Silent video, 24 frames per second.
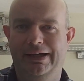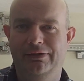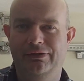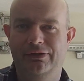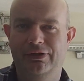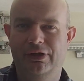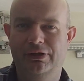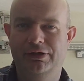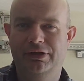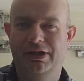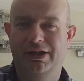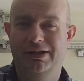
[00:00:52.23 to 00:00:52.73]

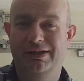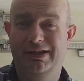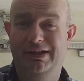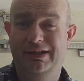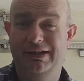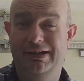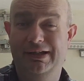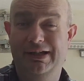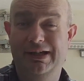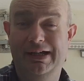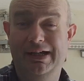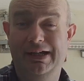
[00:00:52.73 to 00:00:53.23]
thought that I
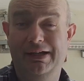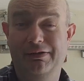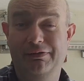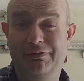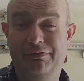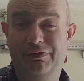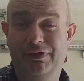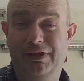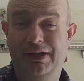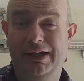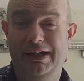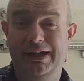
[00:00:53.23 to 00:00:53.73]
didn't
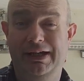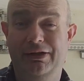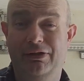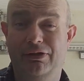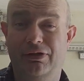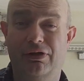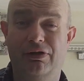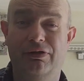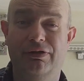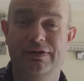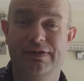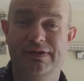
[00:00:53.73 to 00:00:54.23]
have a
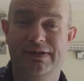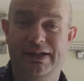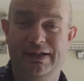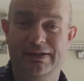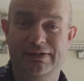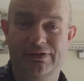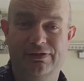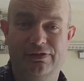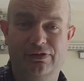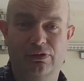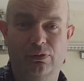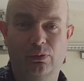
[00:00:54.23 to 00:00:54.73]
current
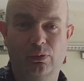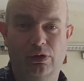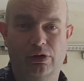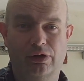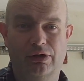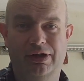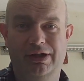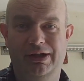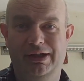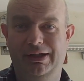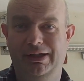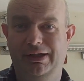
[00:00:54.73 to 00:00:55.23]
sensor
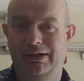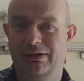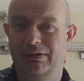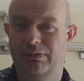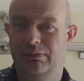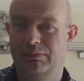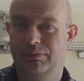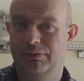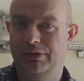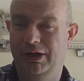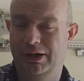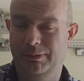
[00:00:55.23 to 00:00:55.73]
working
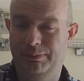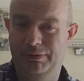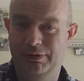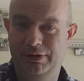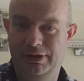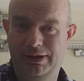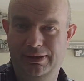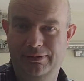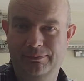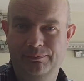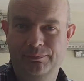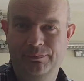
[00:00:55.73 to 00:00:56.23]

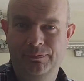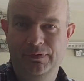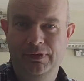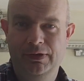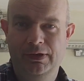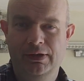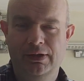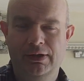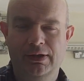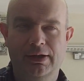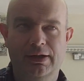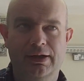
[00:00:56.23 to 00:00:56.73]
properly.
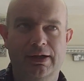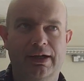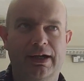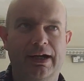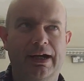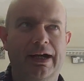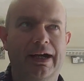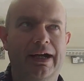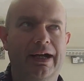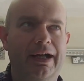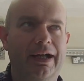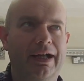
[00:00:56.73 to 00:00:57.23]

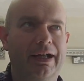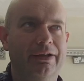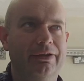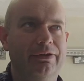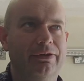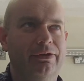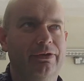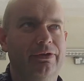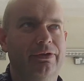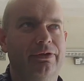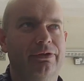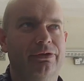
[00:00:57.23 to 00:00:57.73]

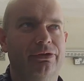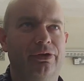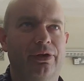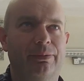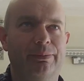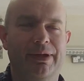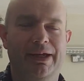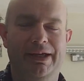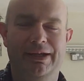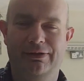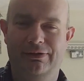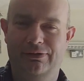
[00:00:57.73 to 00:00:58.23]
And so I
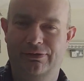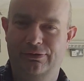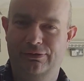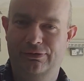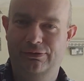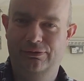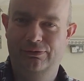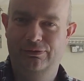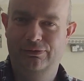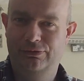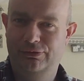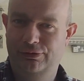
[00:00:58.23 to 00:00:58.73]
made
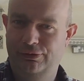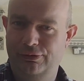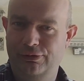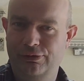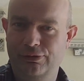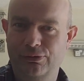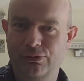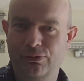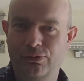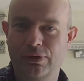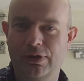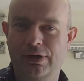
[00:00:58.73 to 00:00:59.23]

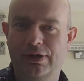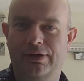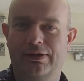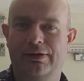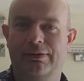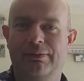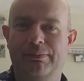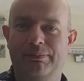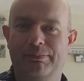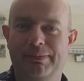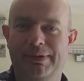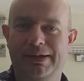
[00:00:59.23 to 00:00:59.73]
two
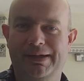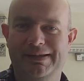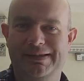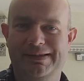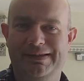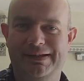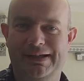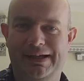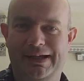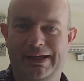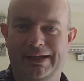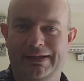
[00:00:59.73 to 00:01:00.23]

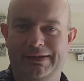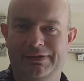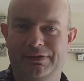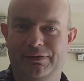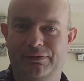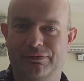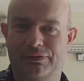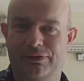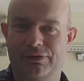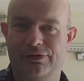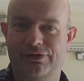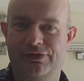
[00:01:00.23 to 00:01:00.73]
mistakes. The
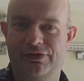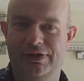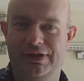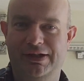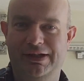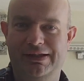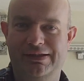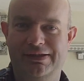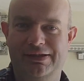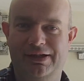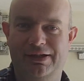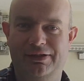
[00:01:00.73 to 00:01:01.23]
first
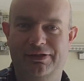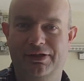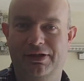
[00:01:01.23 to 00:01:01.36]
is I